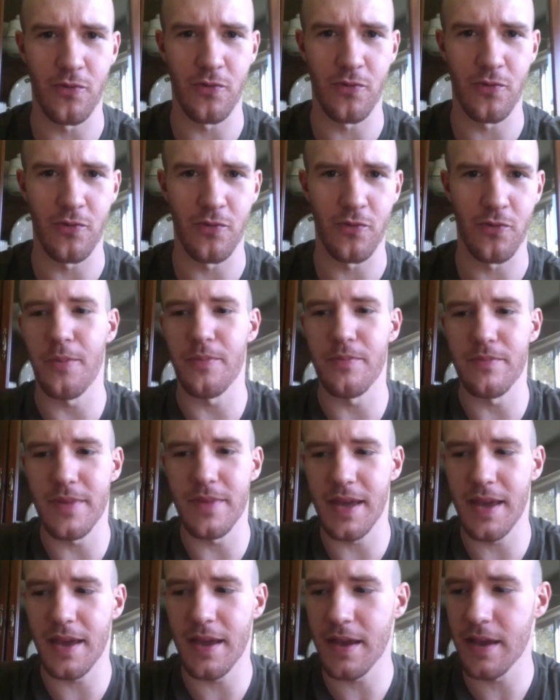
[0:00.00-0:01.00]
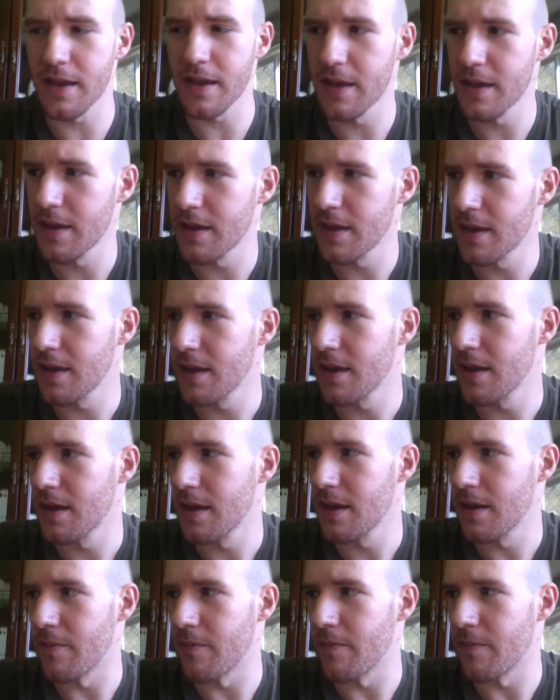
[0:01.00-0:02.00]
really helped me
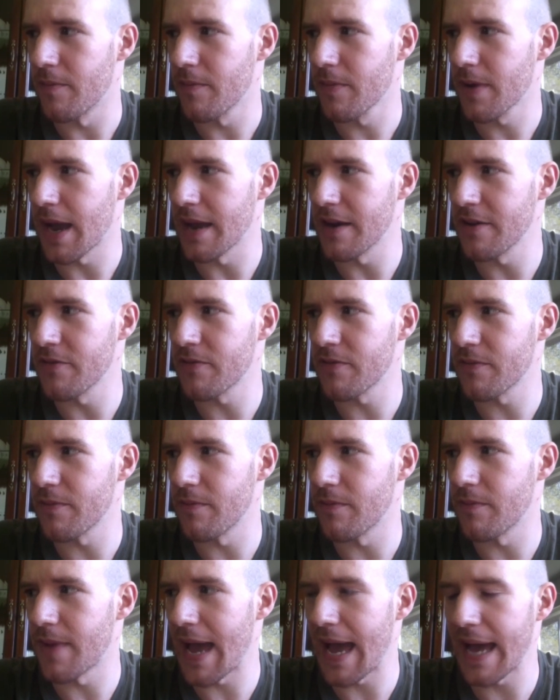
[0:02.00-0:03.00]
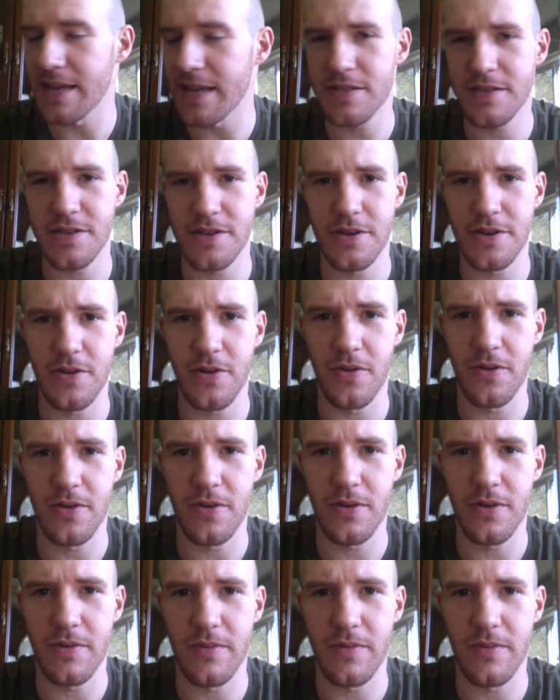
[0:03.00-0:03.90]
kind of master